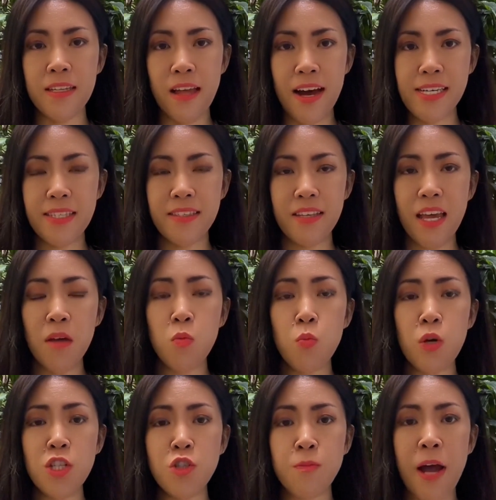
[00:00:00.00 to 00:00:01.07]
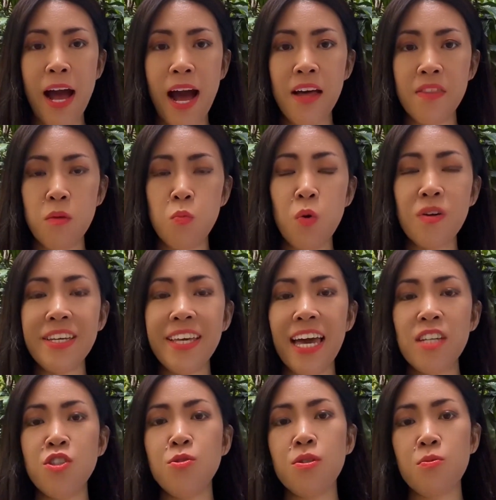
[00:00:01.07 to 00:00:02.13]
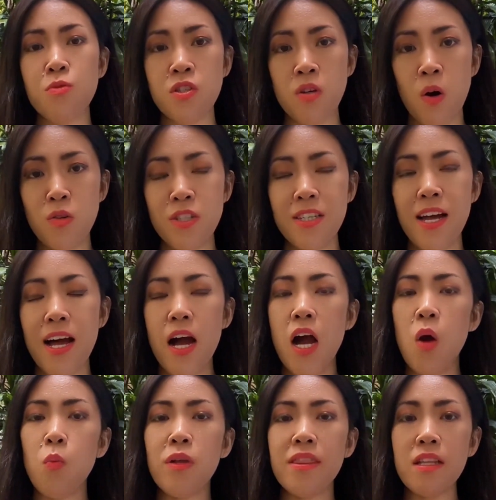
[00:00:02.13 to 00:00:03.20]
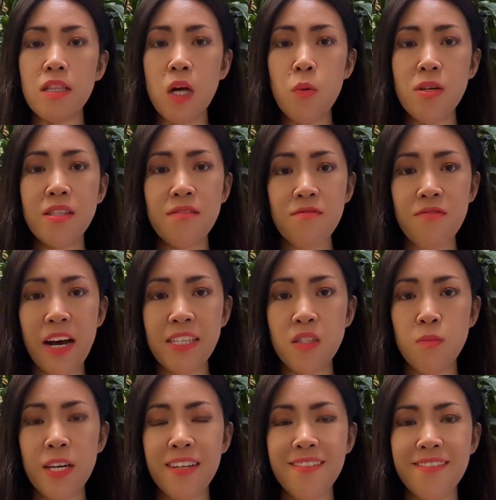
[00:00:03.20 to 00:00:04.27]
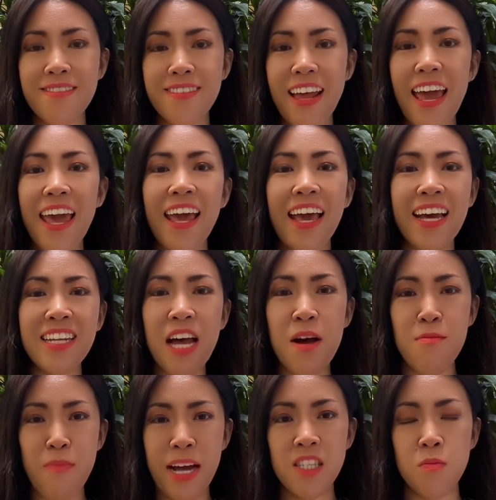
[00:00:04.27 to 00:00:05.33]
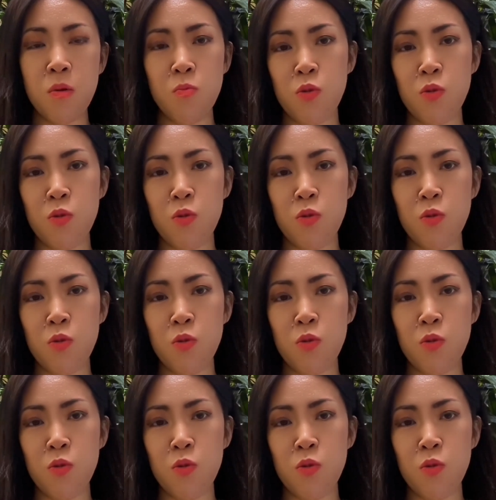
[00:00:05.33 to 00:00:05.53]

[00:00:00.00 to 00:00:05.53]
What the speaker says: lies and which path will get you the result with the lowest investment and maximum